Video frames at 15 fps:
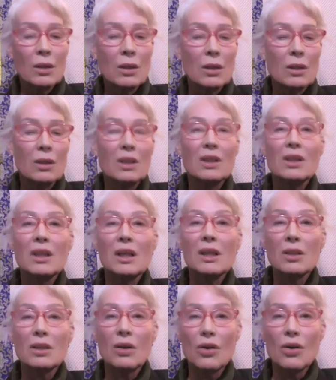The
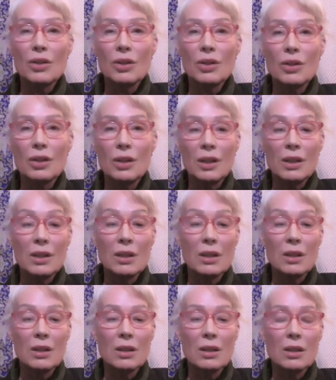6th
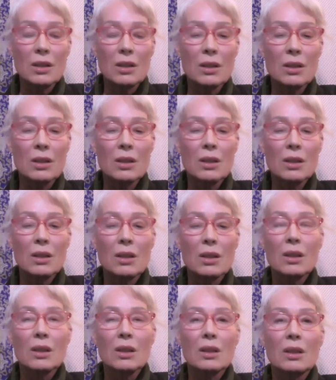consciousness
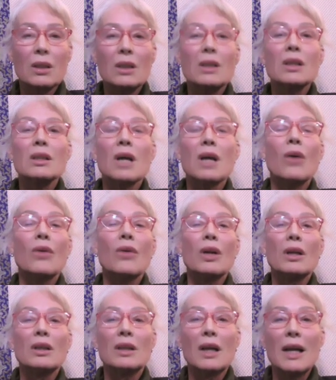This is our
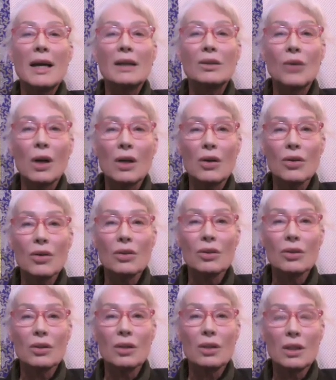intellectual
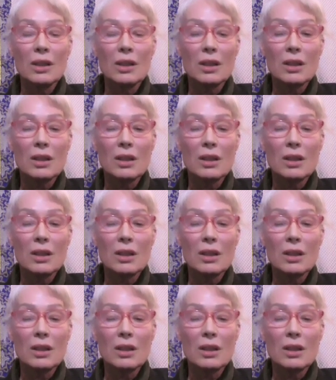consciousness.